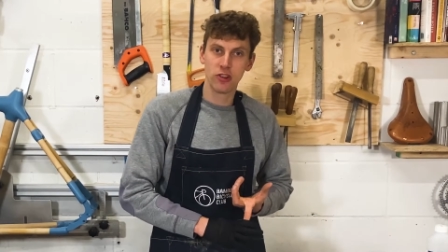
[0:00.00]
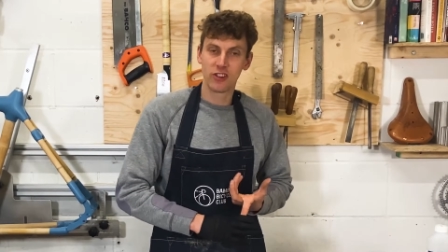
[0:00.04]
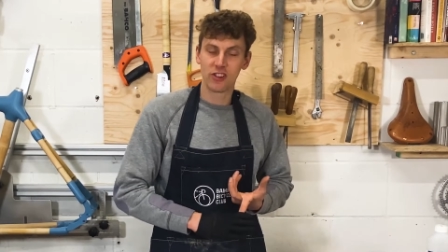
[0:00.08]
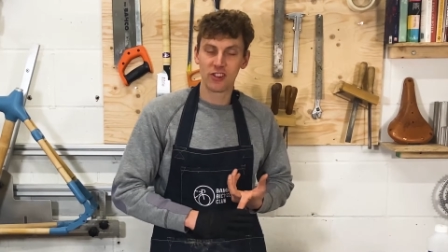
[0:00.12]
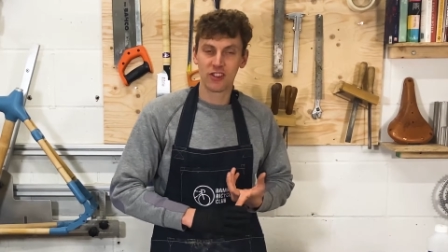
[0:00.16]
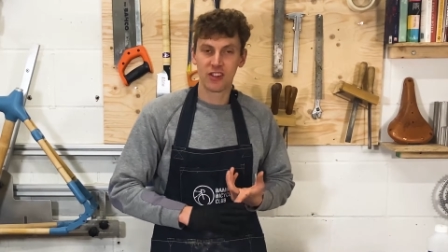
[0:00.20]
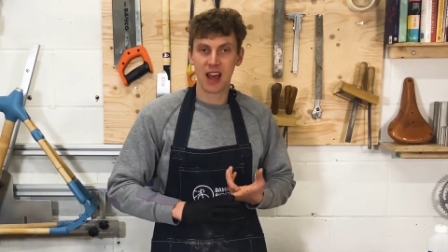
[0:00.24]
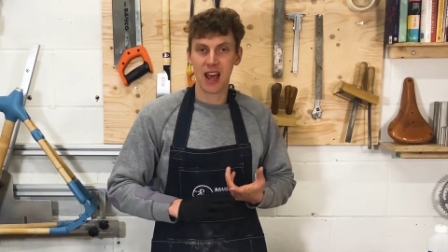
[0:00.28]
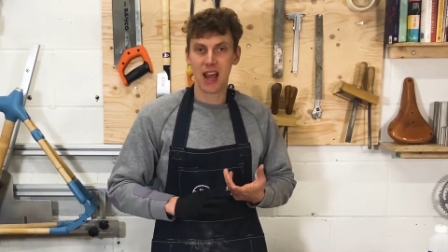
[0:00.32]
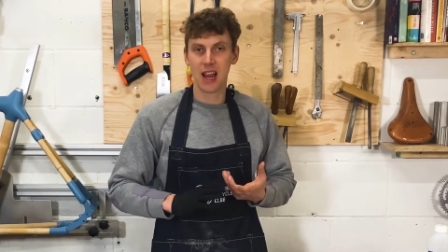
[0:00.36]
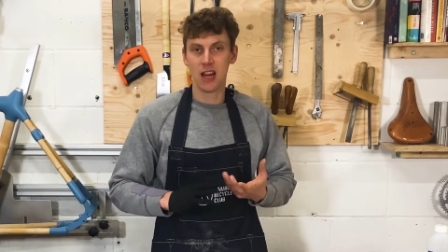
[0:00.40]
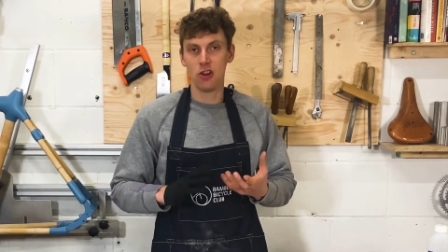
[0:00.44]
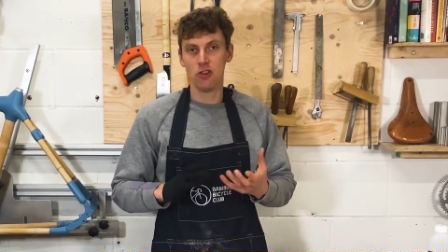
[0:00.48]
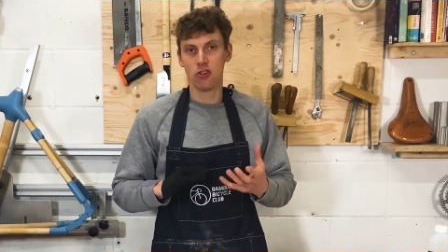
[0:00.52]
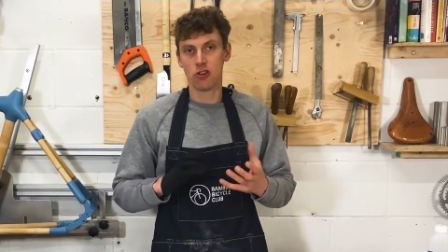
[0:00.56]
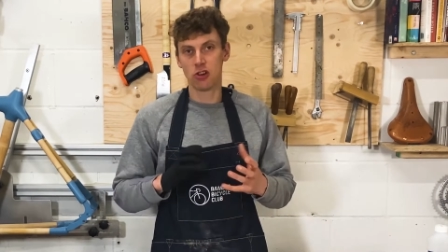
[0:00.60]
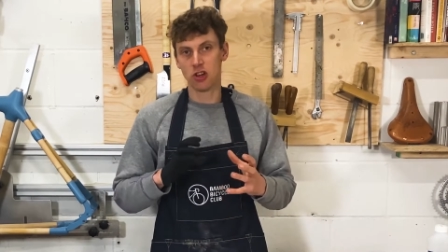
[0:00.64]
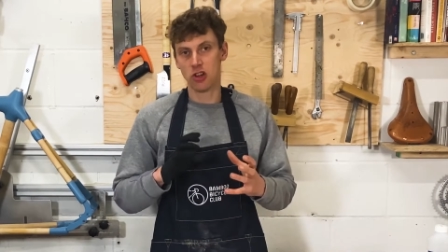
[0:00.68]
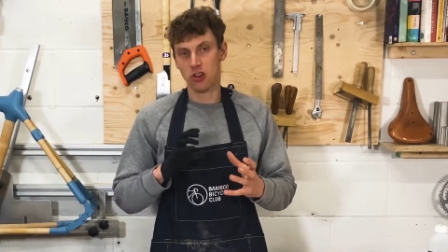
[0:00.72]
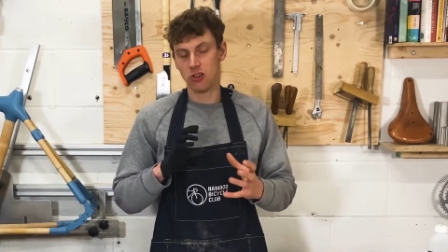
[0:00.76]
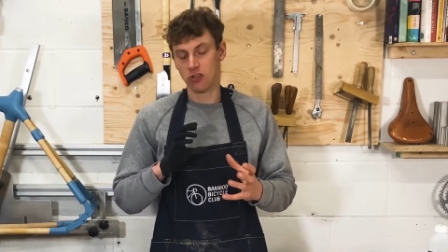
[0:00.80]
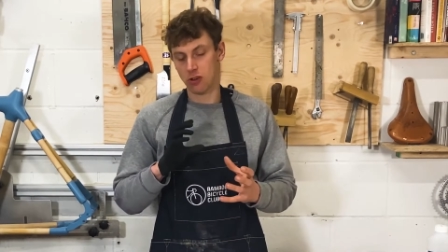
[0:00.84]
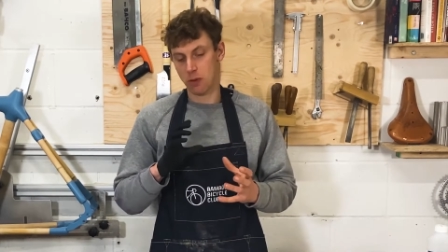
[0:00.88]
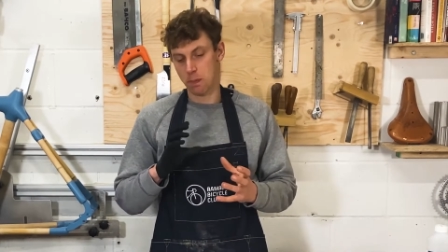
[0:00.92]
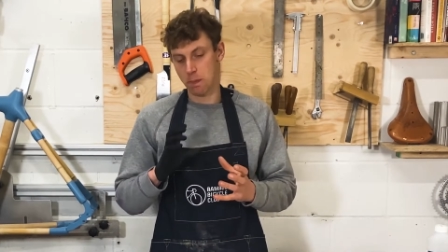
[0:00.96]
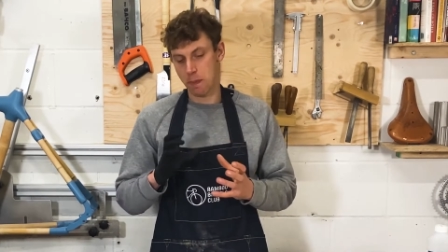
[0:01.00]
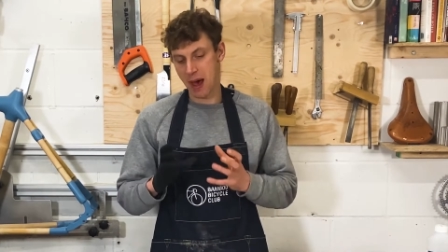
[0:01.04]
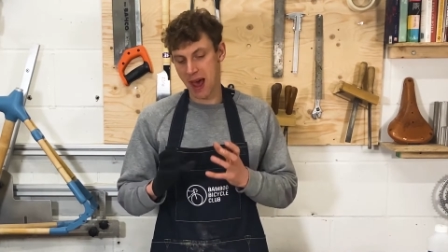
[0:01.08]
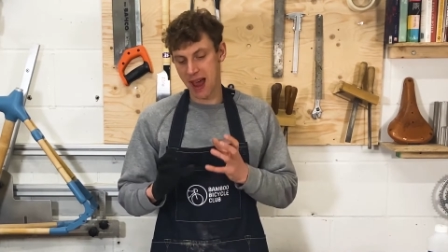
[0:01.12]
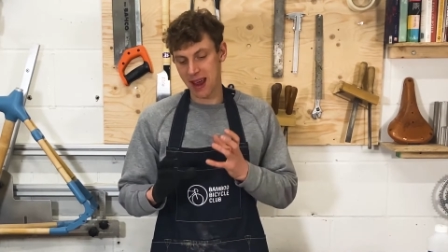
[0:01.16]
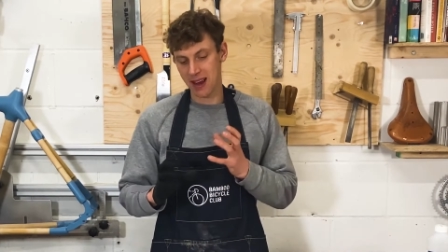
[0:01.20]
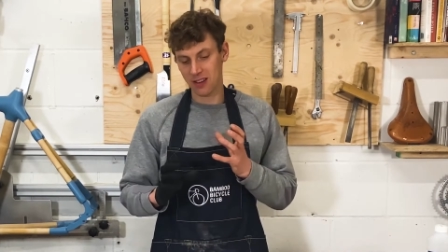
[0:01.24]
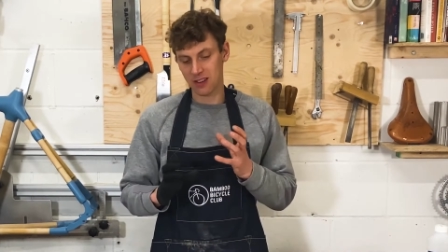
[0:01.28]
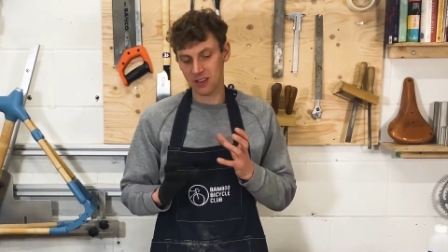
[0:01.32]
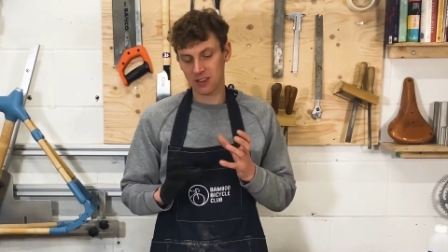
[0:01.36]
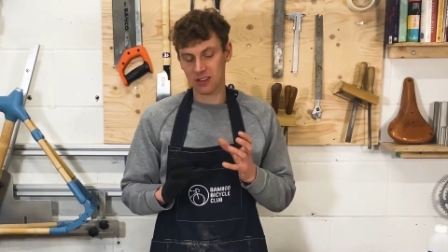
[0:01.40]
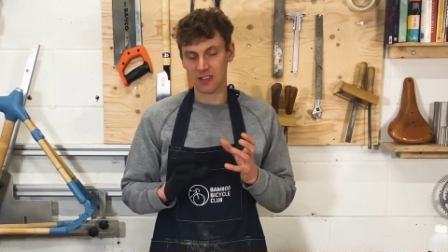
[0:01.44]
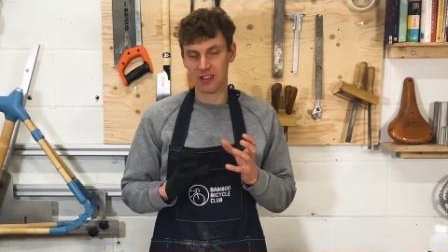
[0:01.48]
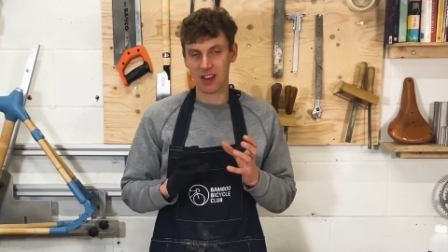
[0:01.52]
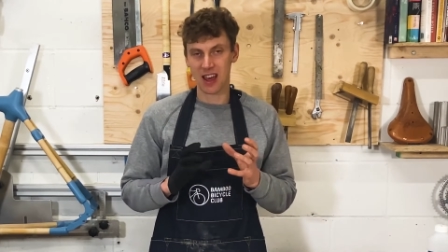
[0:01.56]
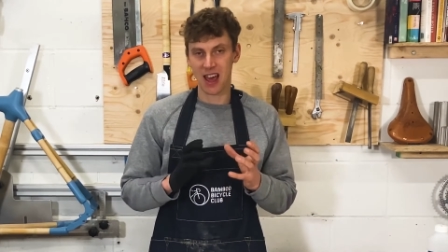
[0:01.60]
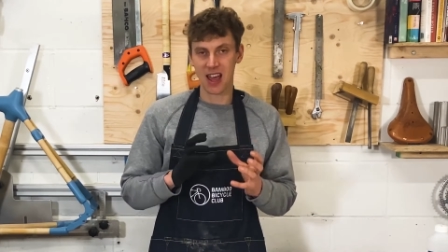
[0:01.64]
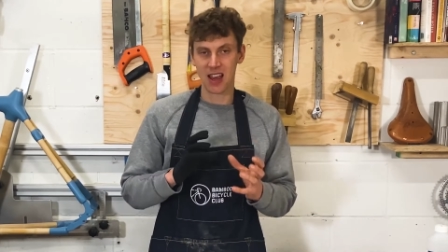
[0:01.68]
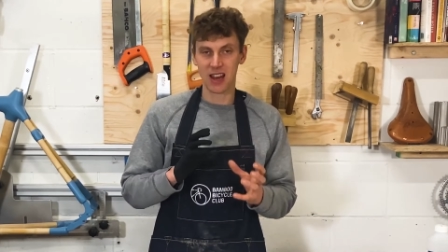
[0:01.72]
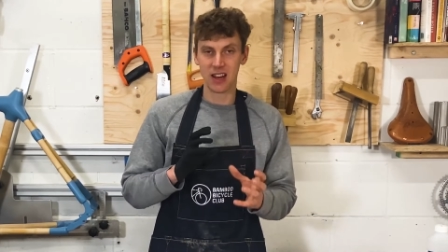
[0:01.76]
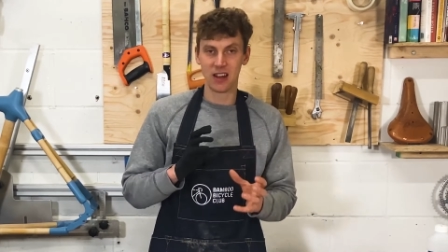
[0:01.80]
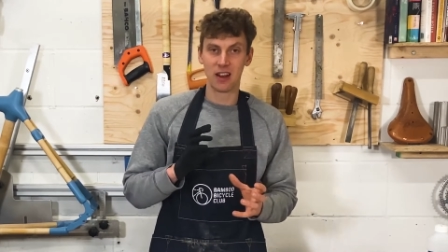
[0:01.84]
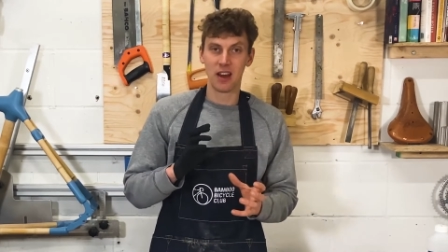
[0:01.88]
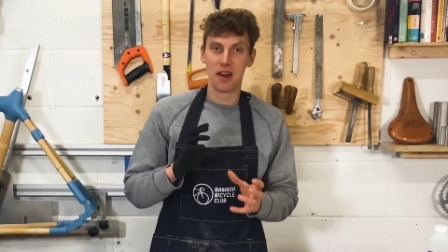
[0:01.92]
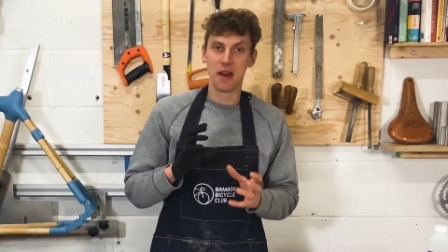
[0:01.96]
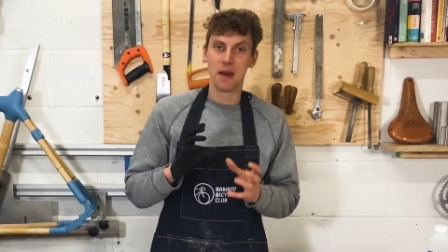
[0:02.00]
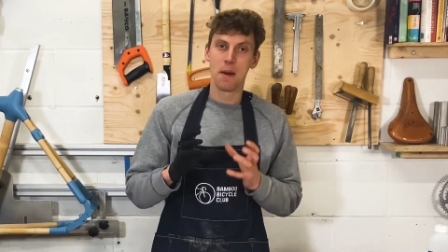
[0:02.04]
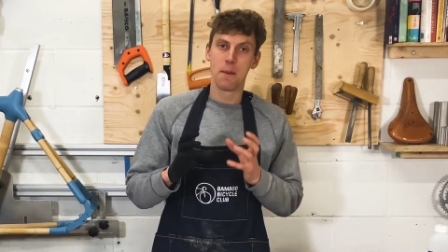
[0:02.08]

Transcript: stain, you can use a paint stain,